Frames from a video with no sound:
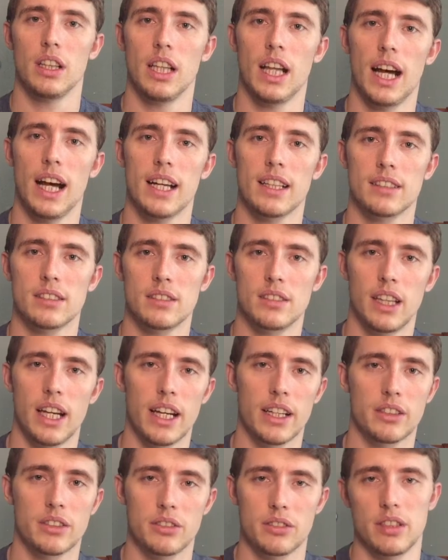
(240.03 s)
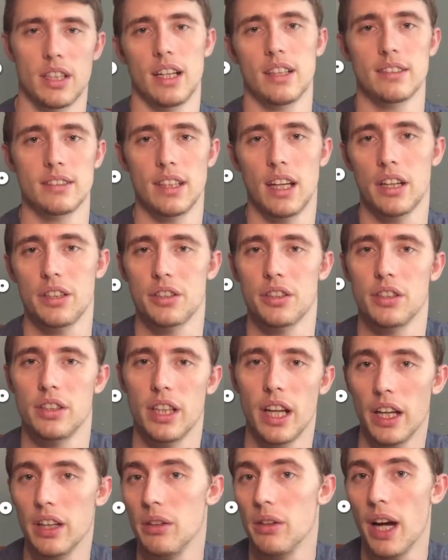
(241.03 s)
last exercise session
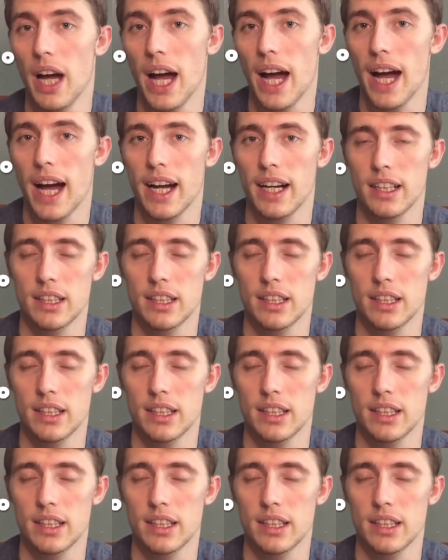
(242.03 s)
that you had.